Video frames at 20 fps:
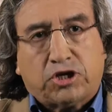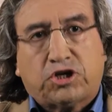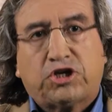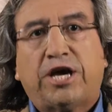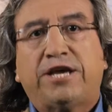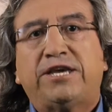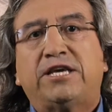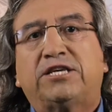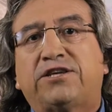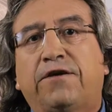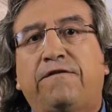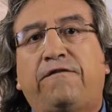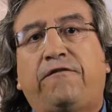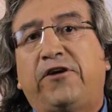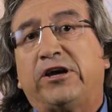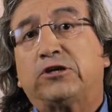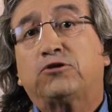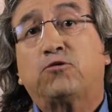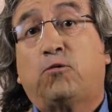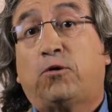Changes in
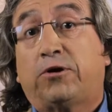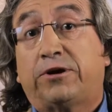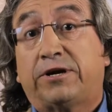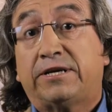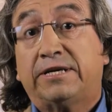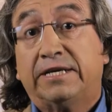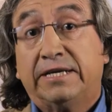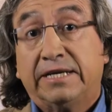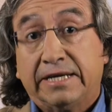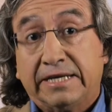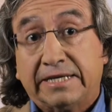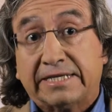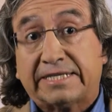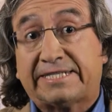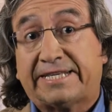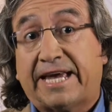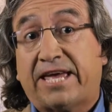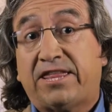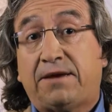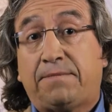freshwater,
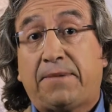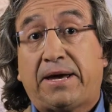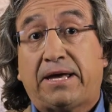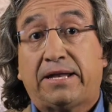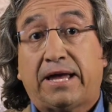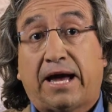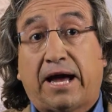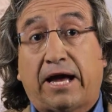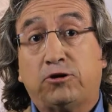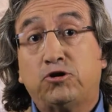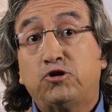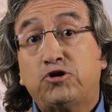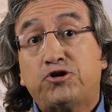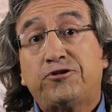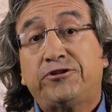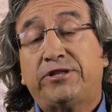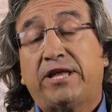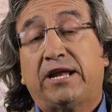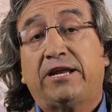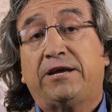sediment, and
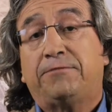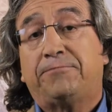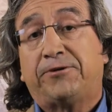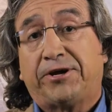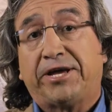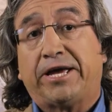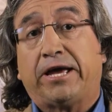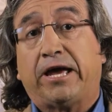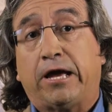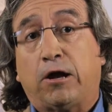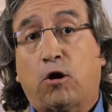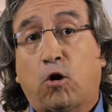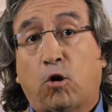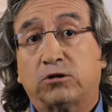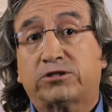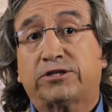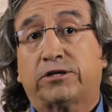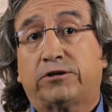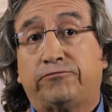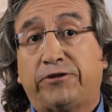nutrient delivery in
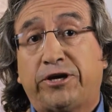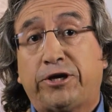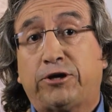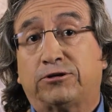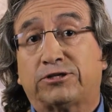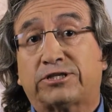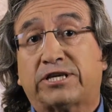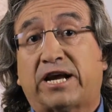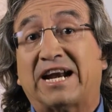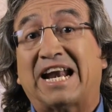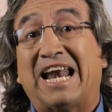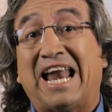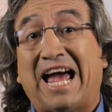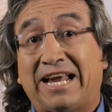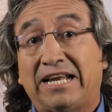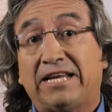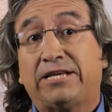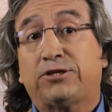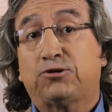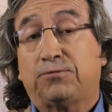coastal regions are
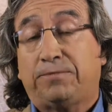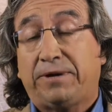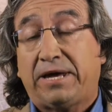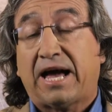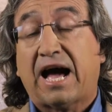likely to be